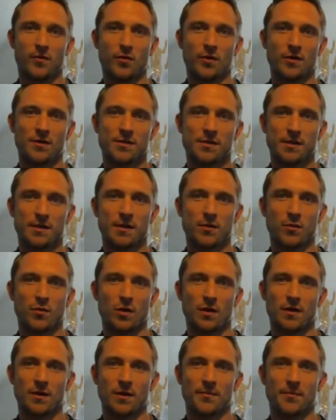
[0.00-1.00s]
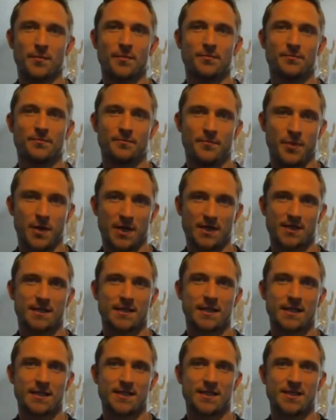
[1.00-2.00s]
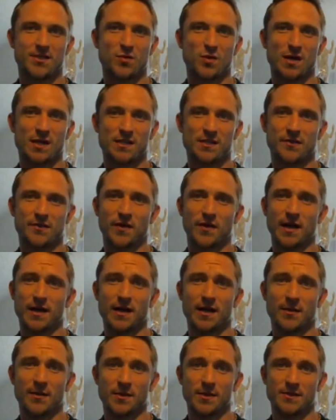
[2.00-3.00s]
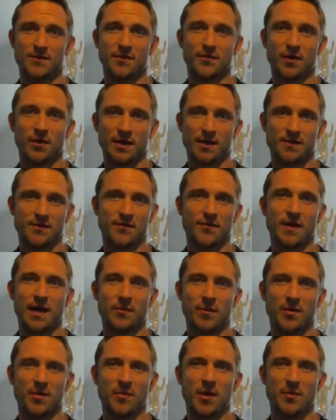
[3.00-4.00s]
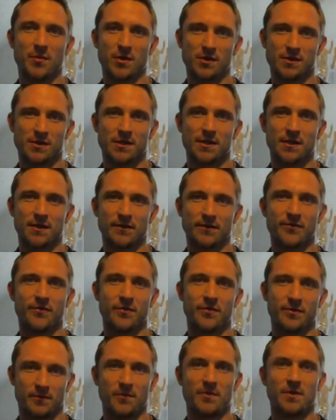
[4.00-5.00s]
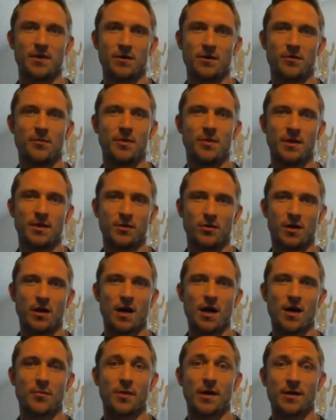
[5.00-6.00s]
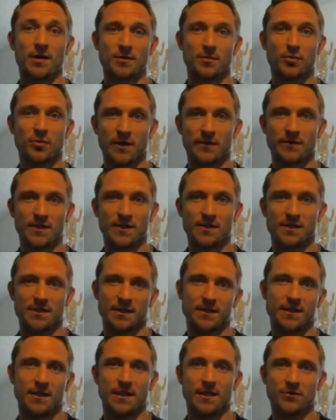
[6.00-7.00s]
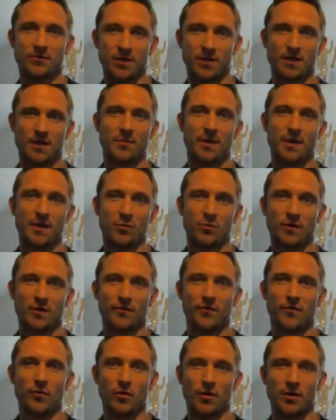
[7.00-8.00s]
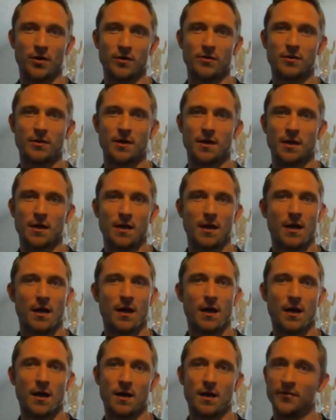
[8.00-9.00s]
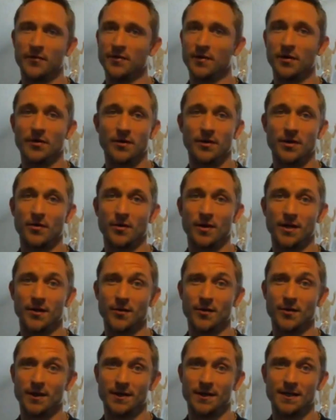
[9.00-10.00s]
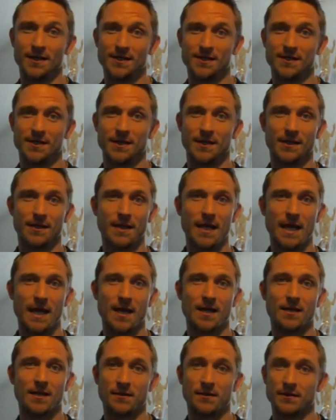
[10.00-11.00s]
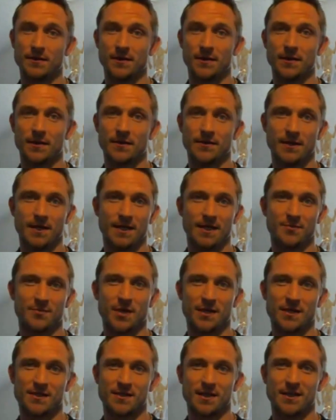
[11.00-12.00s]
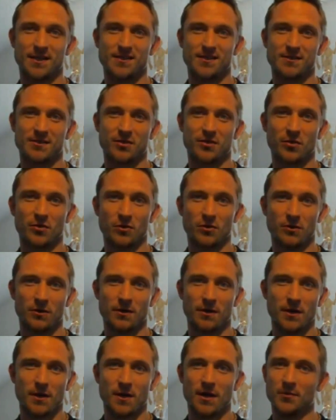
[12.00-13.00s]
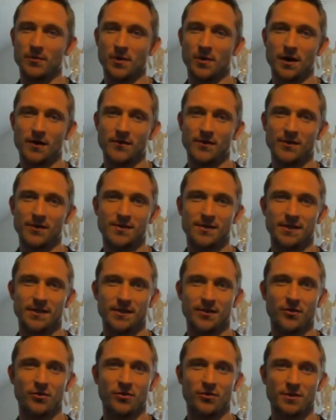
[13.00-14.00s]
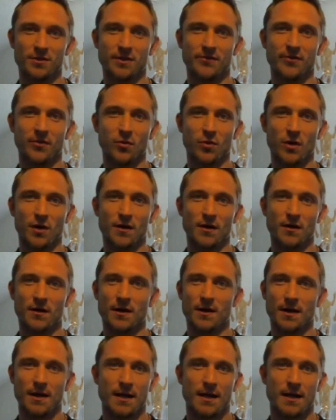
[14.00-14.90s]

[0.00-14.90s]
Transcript: course, one of the best and easiest ways to find them is friends, family members that have been to a chiropractor previously that can recommend one for you. If you don't know anyone that has done that, the next best thing is Google. Obviously, Google's everywhere,